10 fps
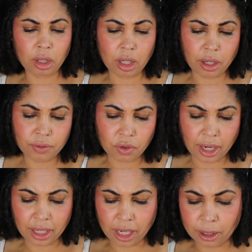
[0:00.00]
Loves
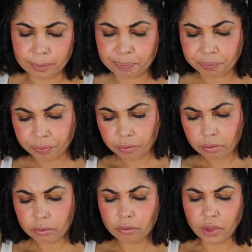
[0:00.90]
right now.
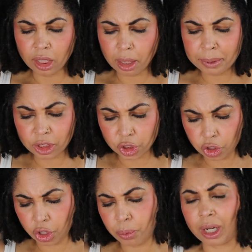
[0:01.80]
And let me just
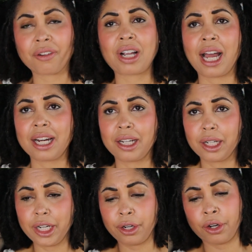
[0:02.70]
show you what I've got in
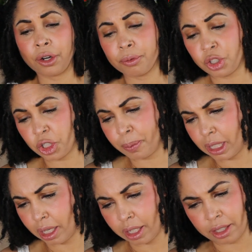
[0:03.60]
here just
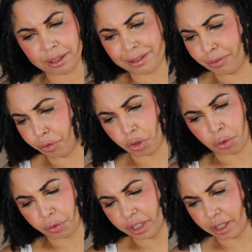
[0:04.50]
because for
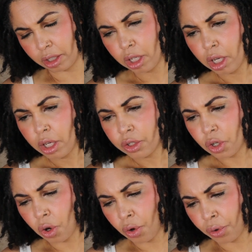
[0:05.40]
no reason.
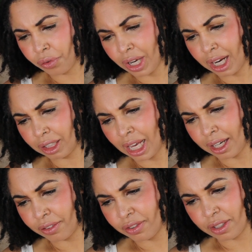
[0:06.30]
So I've got a
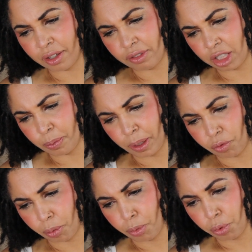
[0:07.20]
lot of stuff that's been
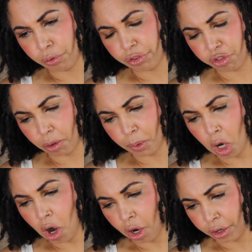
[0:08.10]
removed from
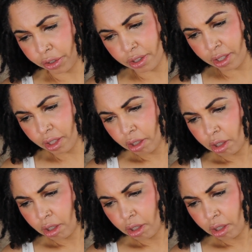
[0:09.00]
cart.